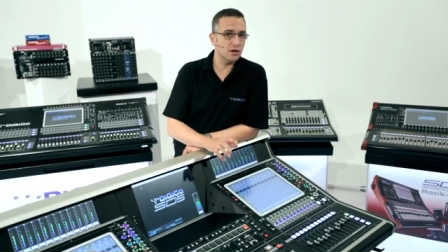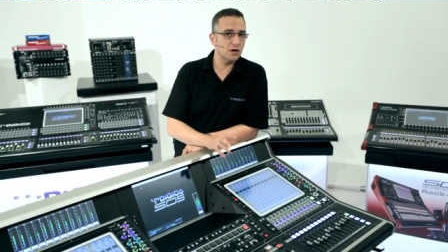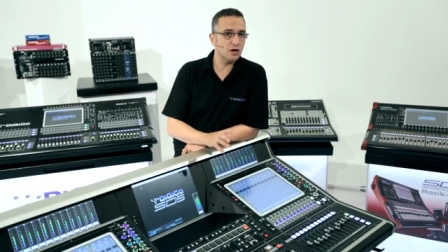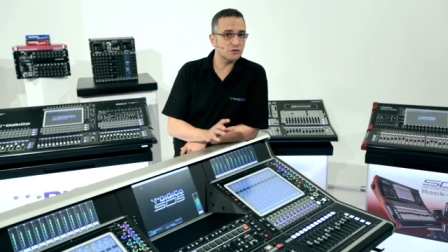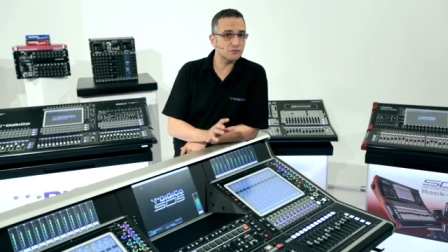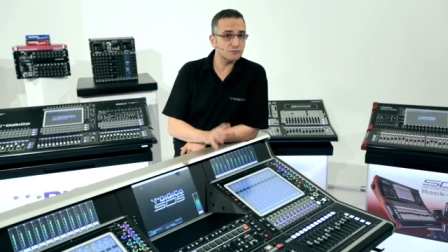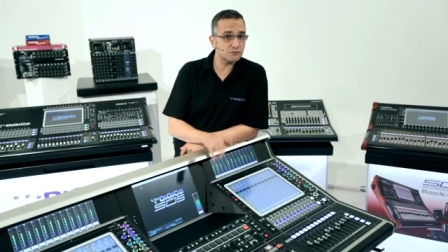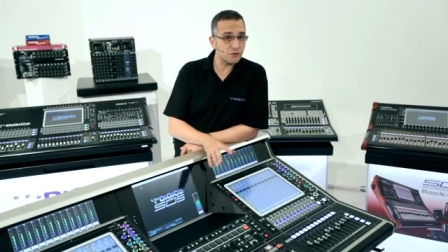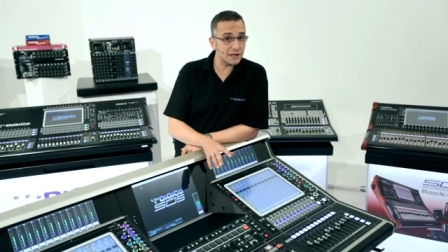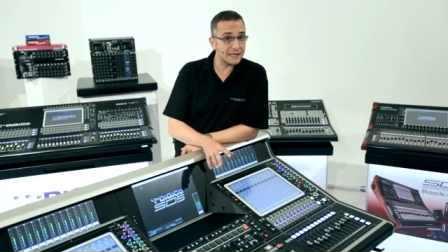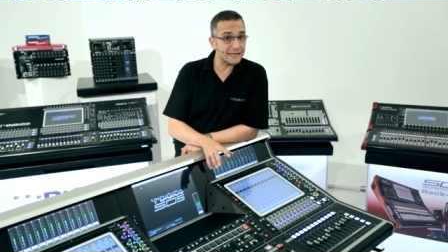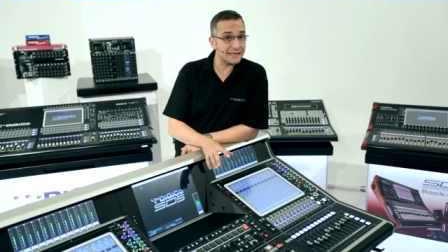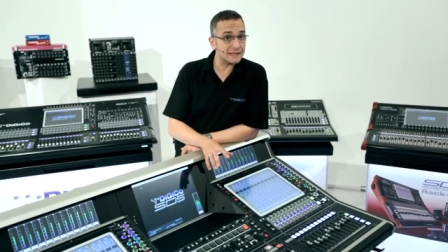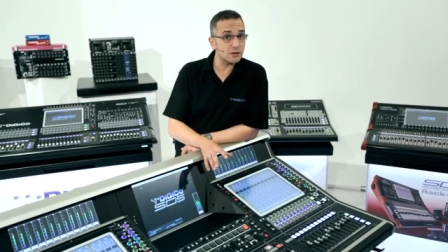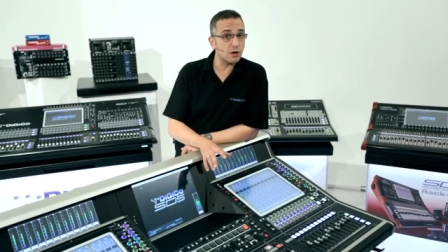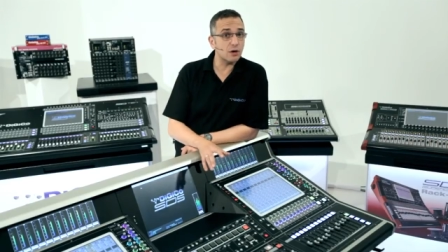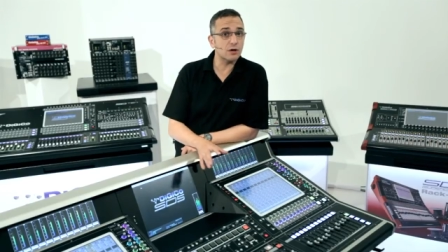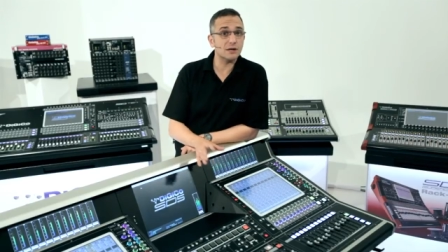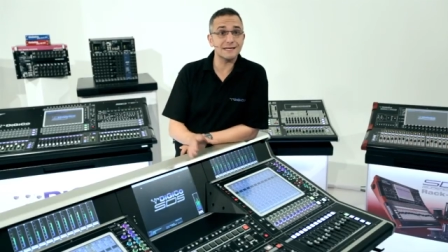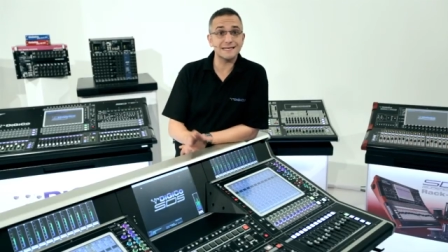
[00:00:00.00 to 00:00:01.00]
and run it
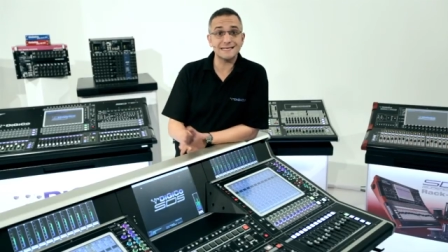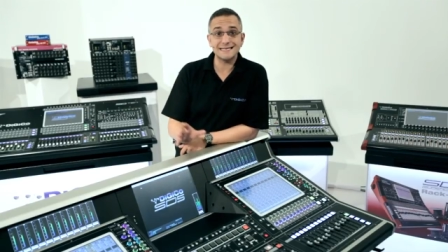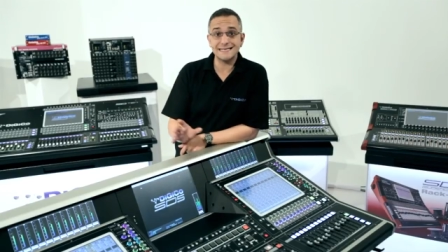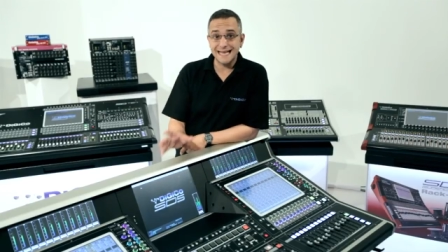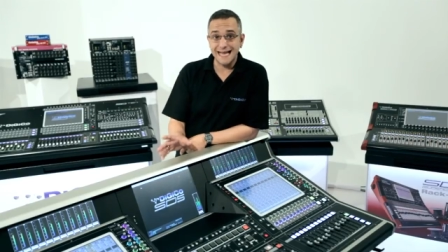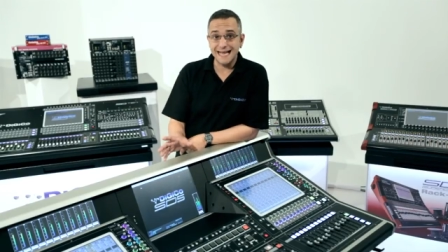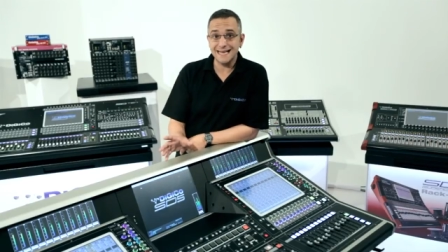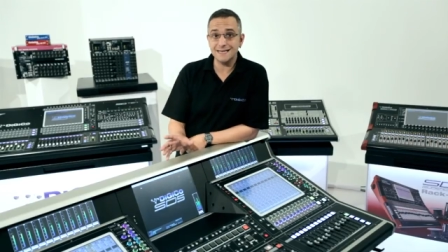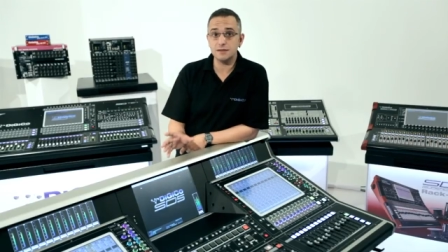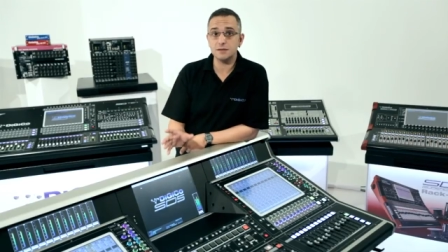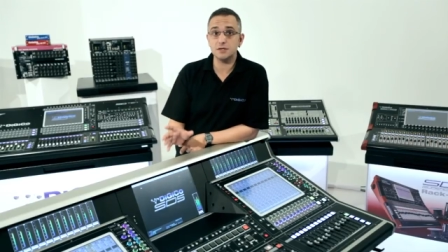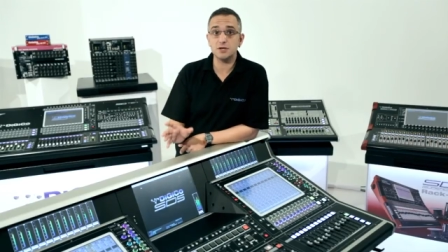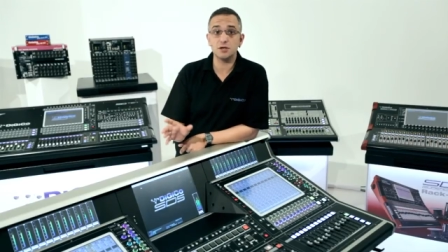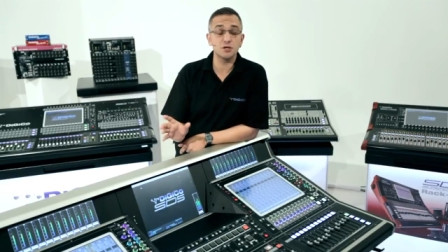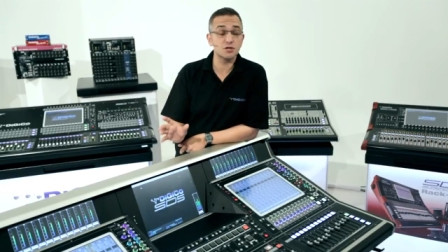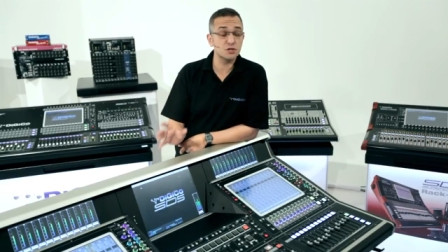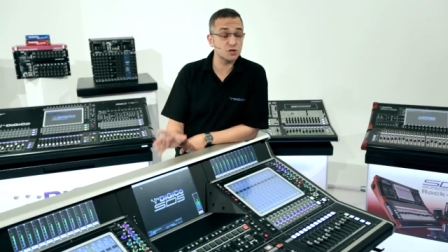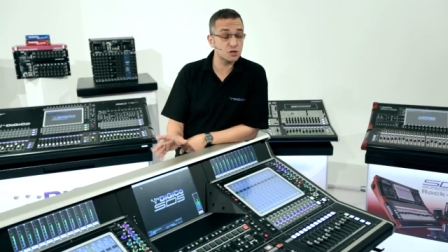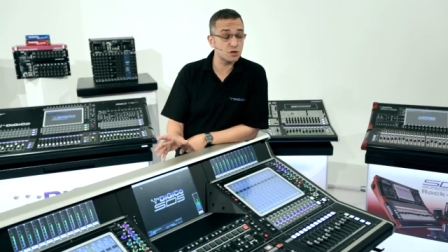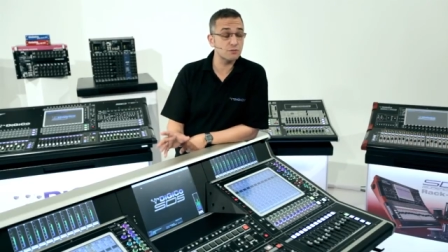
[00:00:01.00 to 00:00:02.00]
on a standard
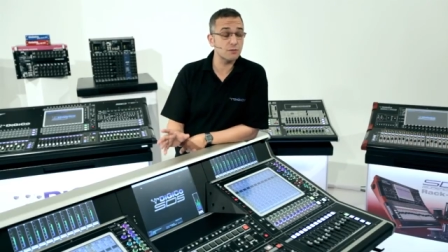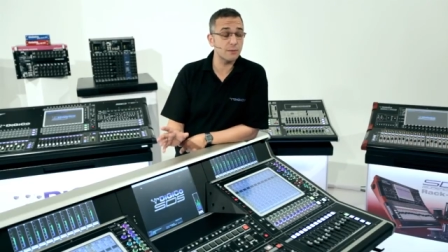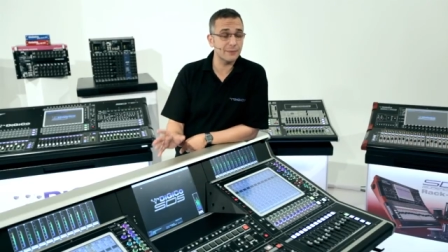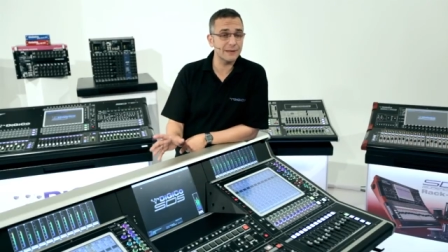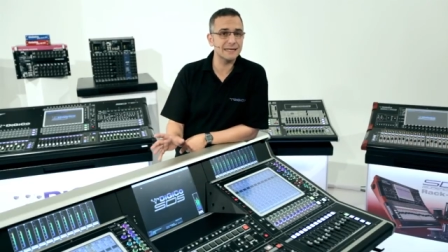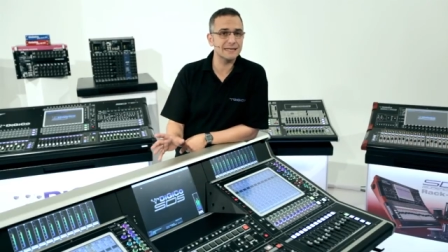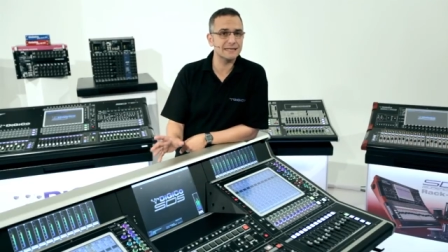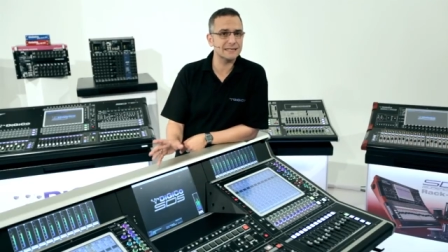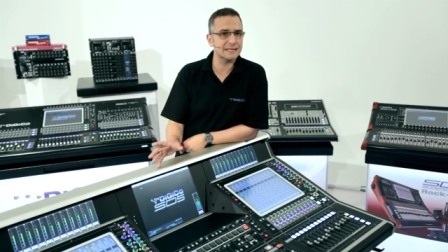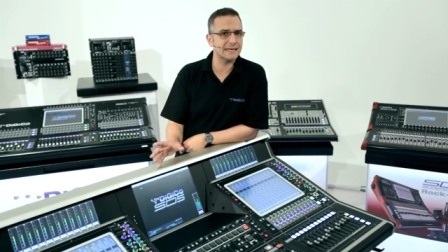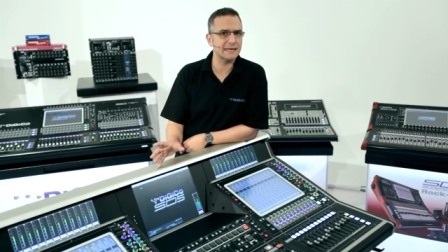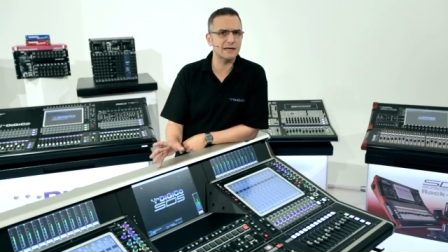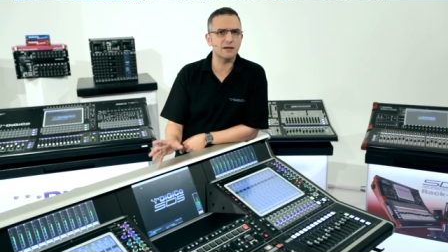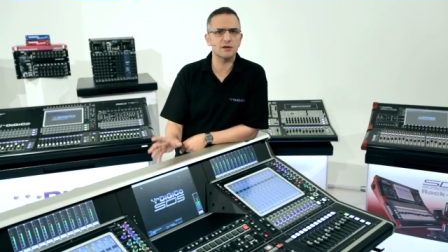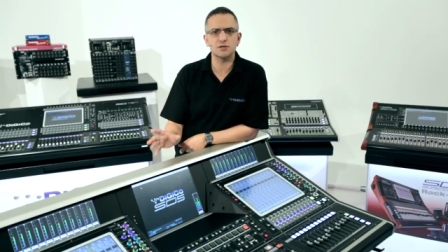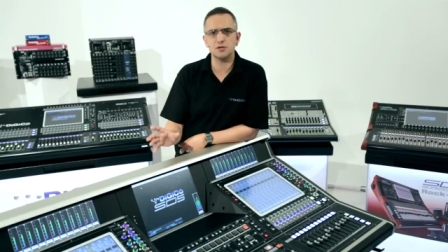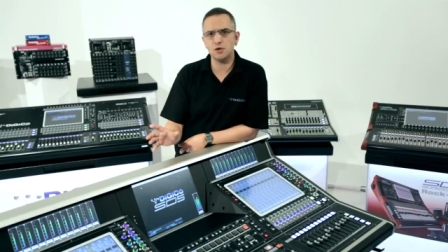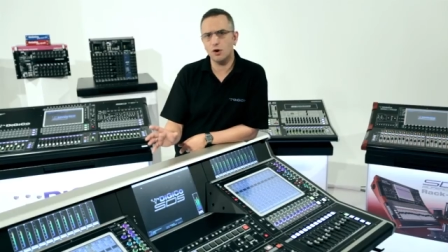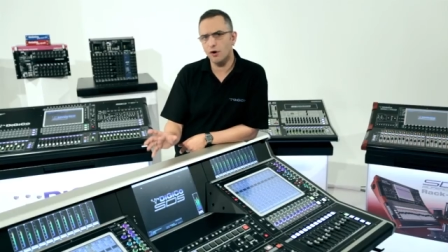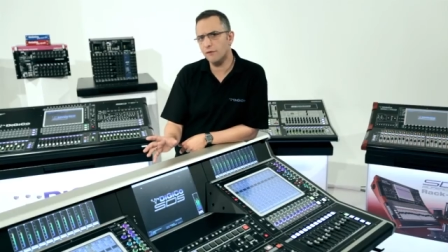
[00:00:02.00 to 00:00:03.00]
consumer PC
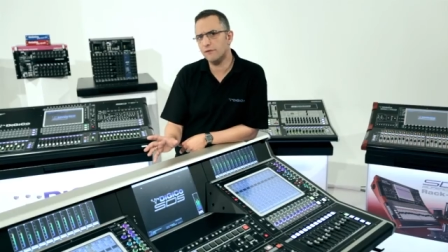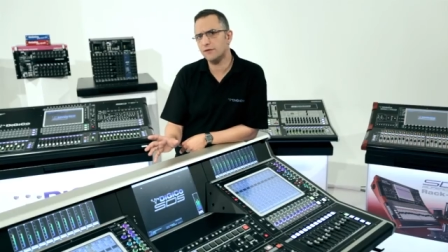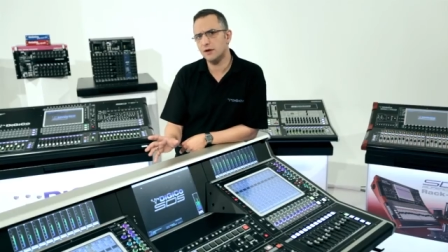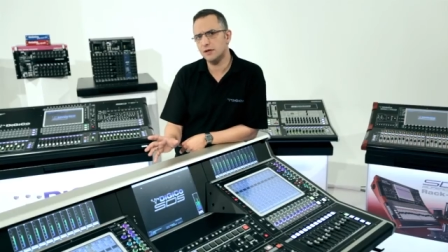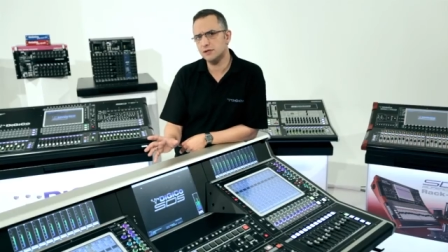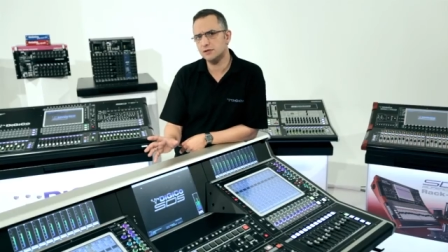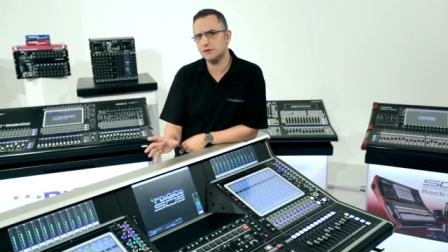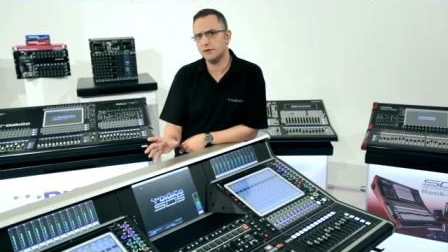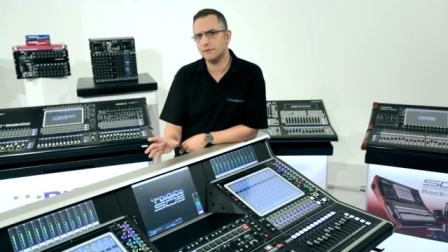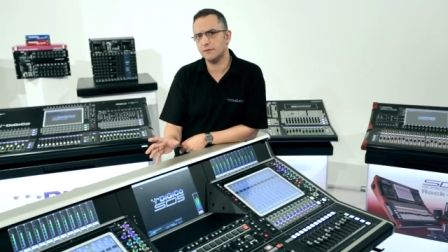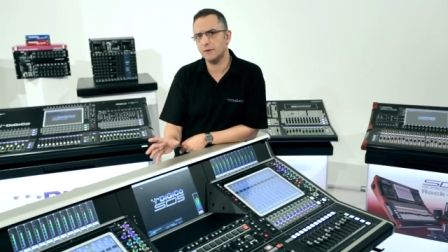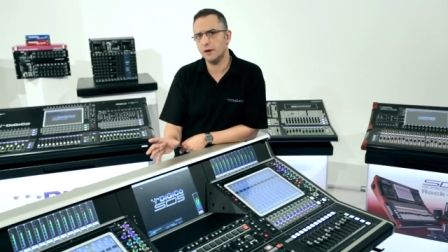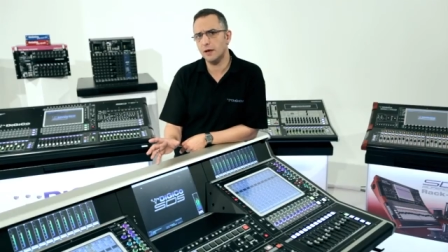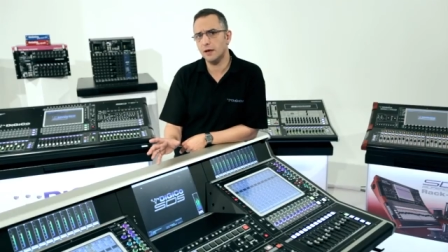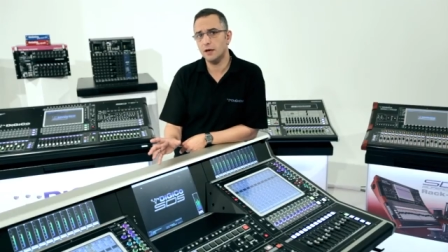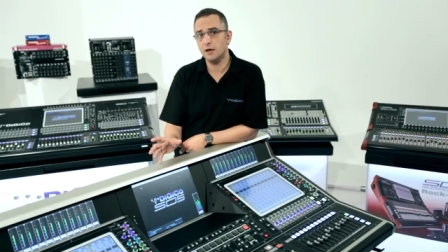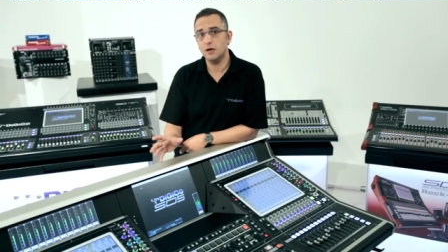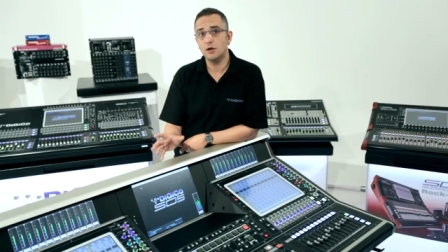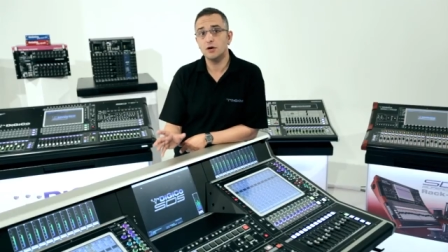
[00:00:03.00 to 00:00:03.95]
as offline software,